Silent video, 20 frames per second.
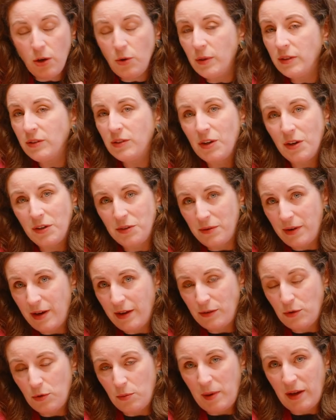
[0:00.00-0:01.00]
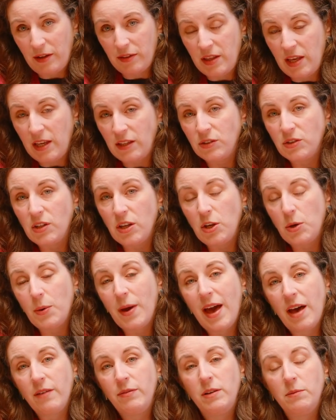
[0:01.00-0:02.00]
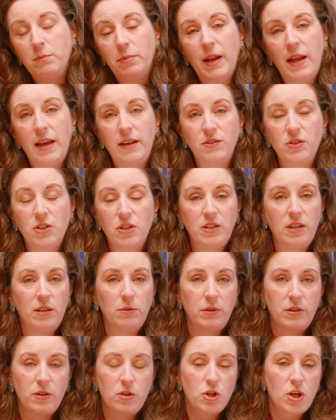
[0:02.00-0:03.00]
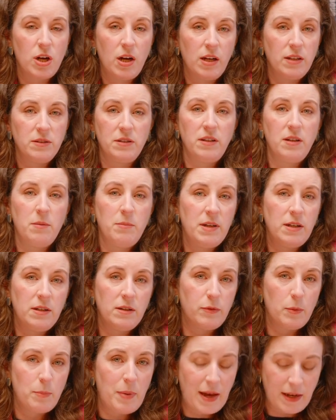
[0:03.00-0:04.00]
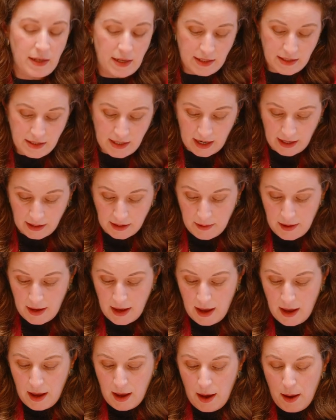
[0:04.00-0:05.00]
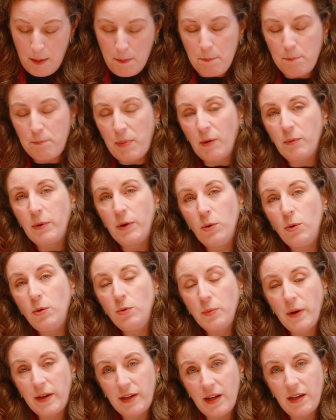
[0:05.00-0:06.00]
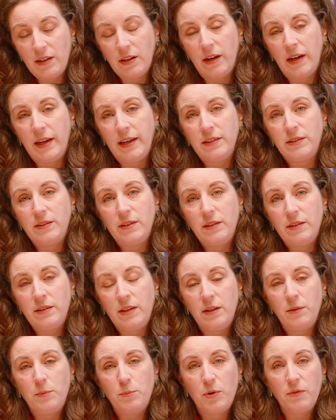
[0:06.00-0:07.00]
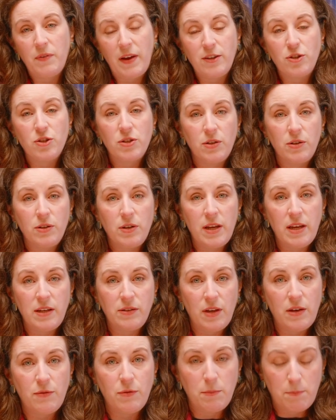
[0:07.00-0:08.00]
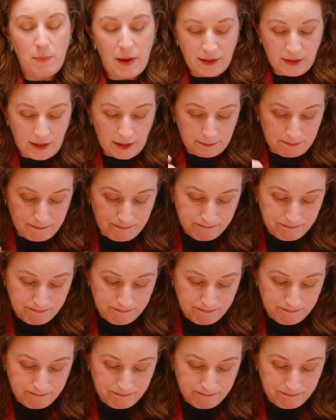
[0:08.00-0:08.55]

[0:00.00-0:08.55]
one's going to argue about things that you have in place to deal with a child in the middle of a panic attack. But we all recognise that prevention is even better.